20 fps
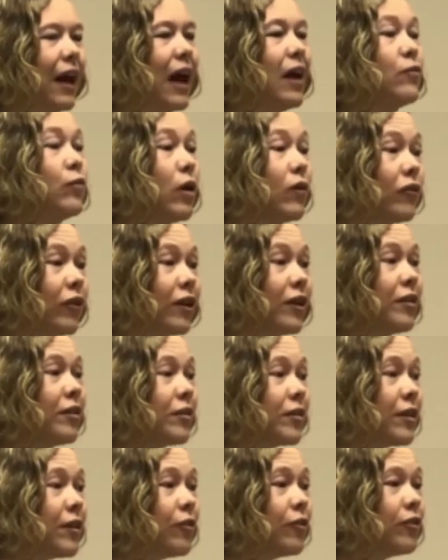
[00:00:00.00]
Have you ever
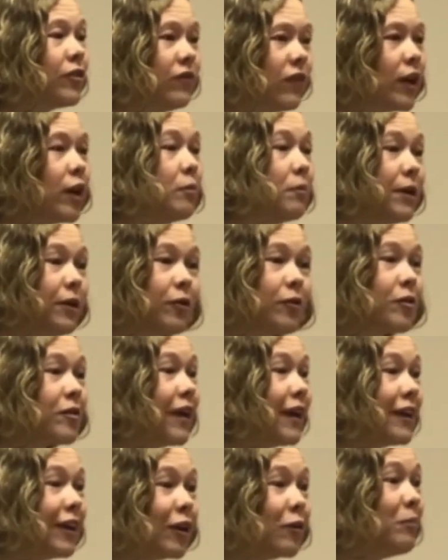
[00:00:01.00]
considered developing your
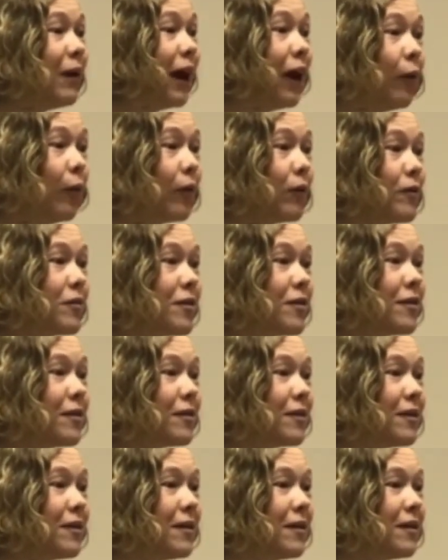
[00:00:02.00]
psychic powers?